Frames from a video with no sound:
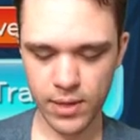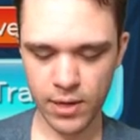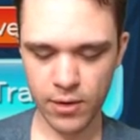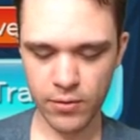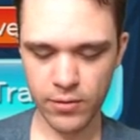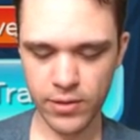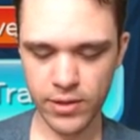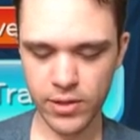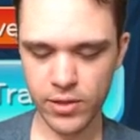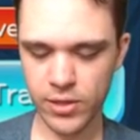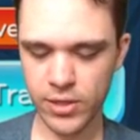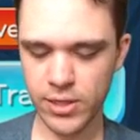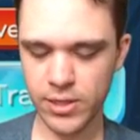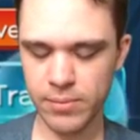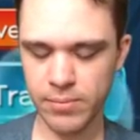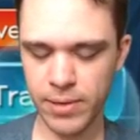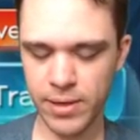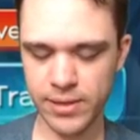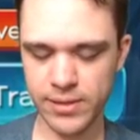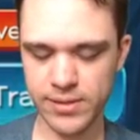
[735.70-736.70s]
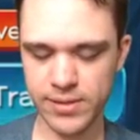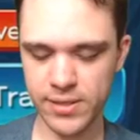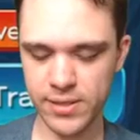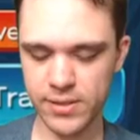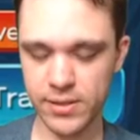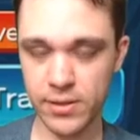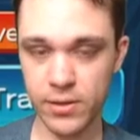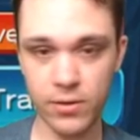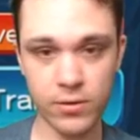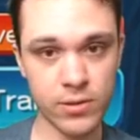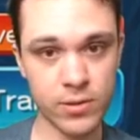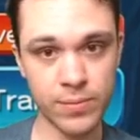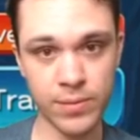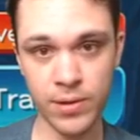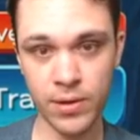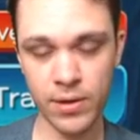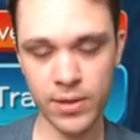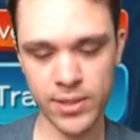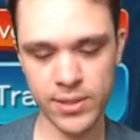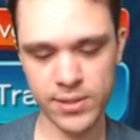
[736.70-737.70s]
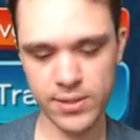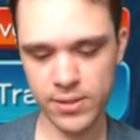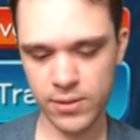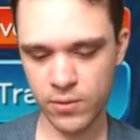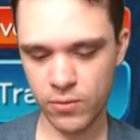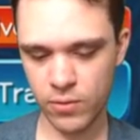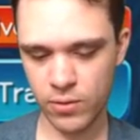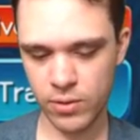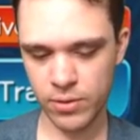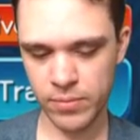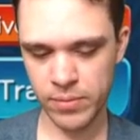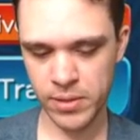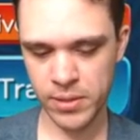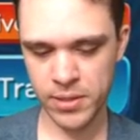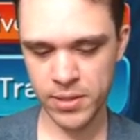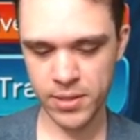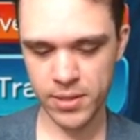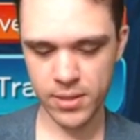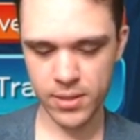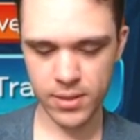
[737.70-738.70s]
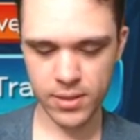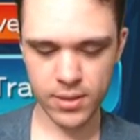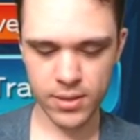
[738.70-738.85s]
I don't think you need the minus 60 though, to be honest, in order to beat it.